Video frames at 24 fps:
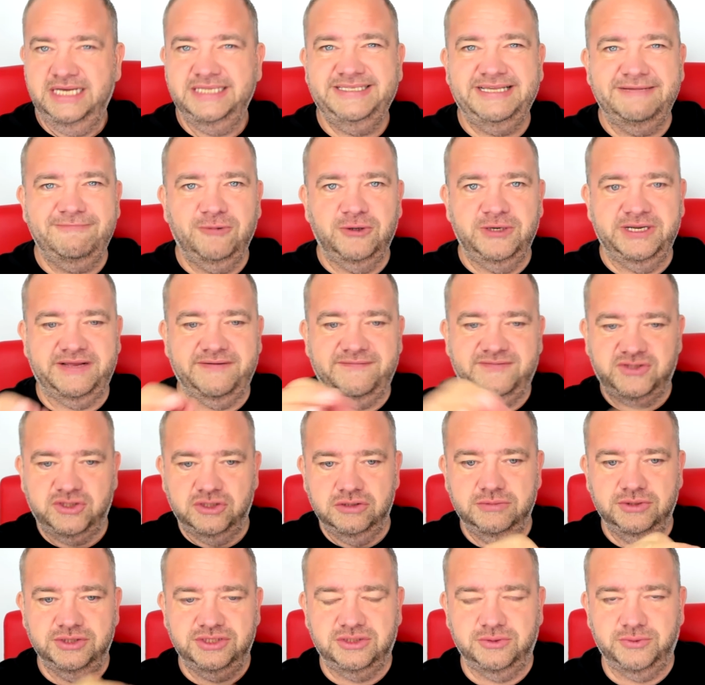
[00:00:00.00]
Didn't want to give
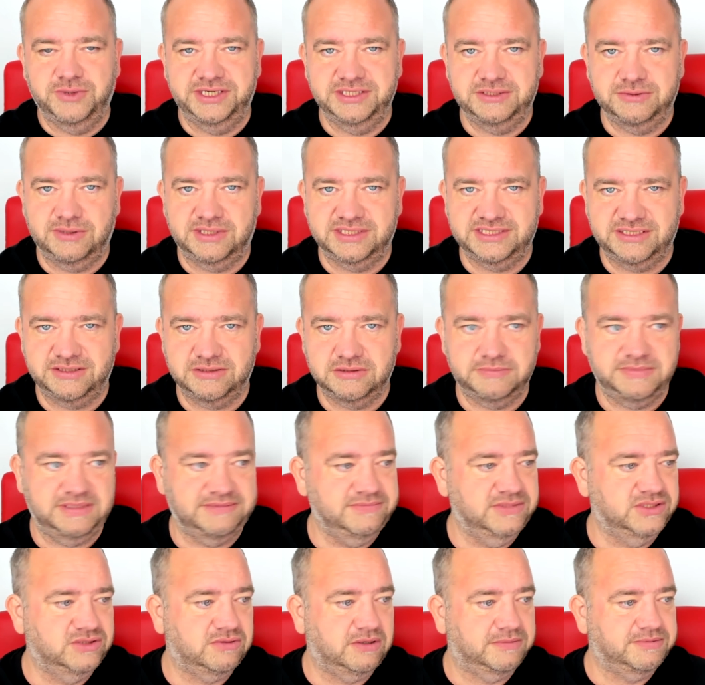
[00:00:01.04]
too much away to what I said on the
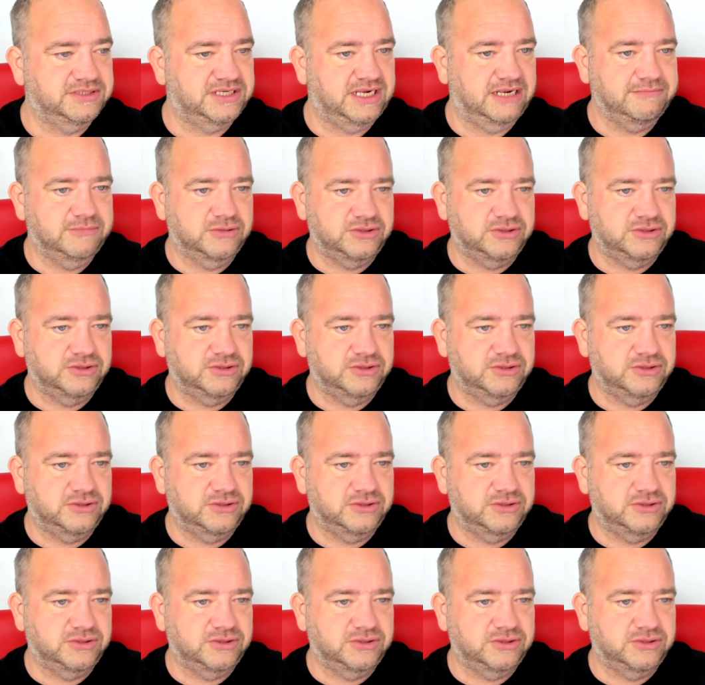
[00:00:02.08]
members' website,